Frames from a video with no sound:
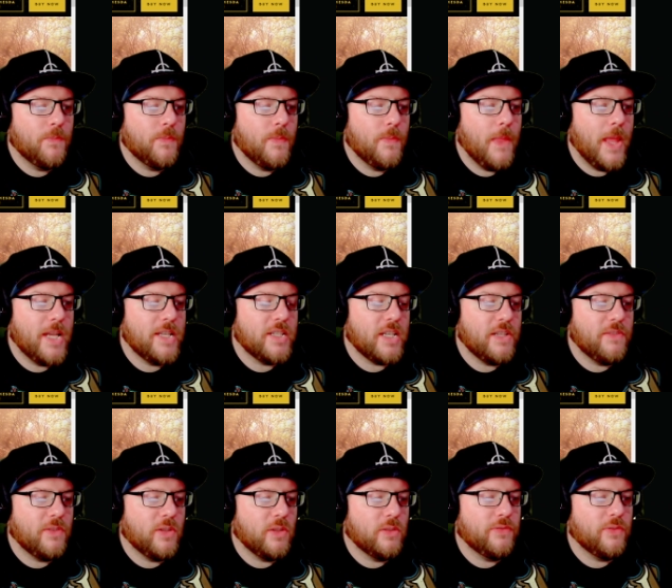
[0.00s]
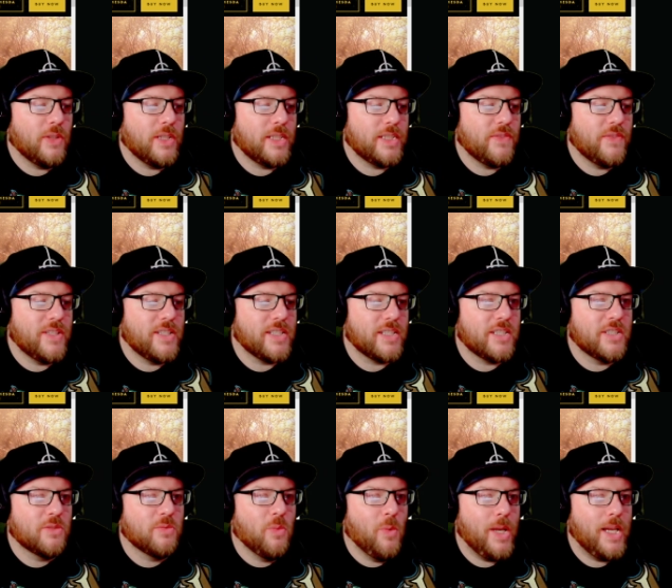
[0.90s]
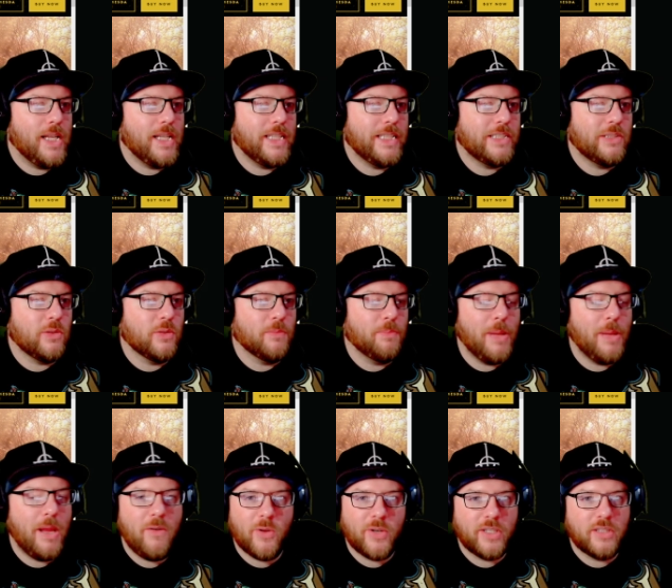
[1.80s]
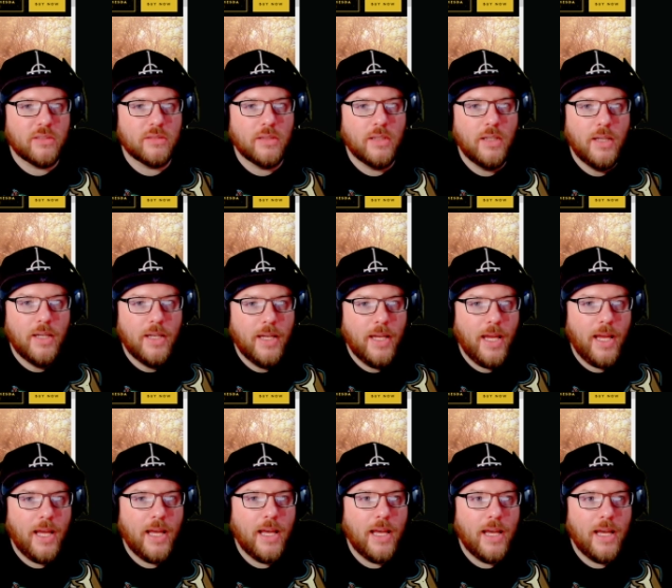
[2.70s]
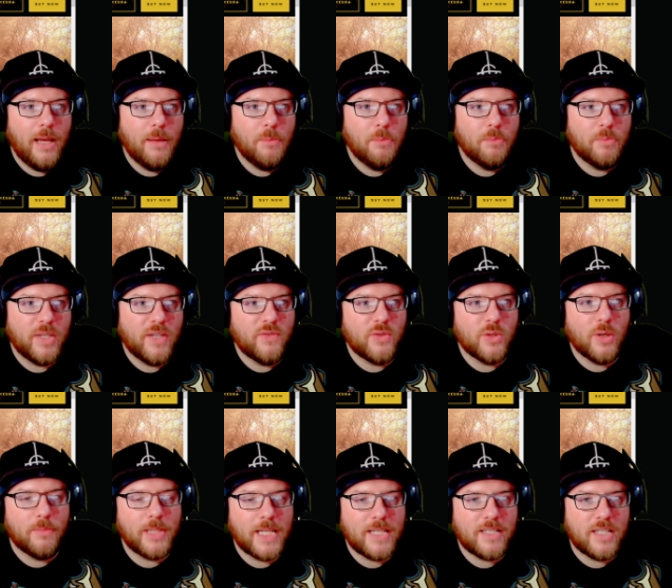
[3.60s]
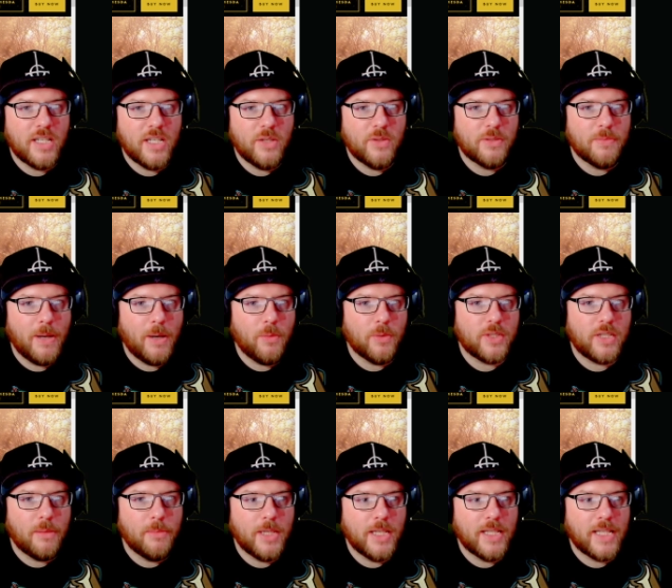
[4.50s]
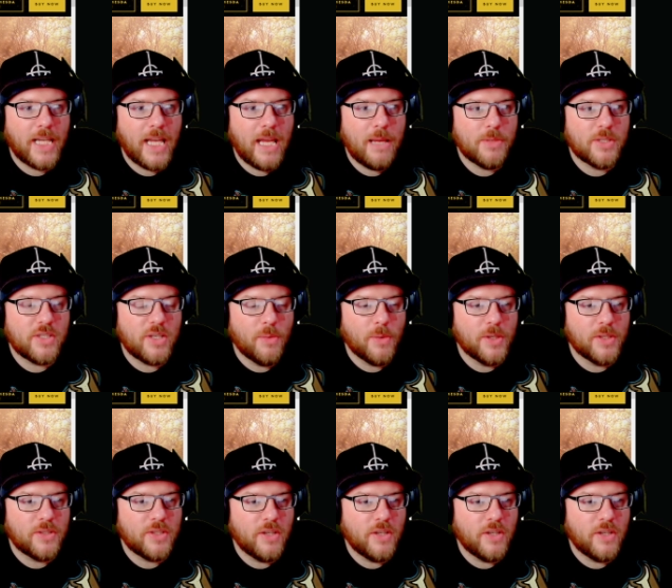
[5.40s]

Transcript: Inside the Vault's Fallout 76's weekly sort of periodical, gives you updates and news about what's coming in the game and so on and so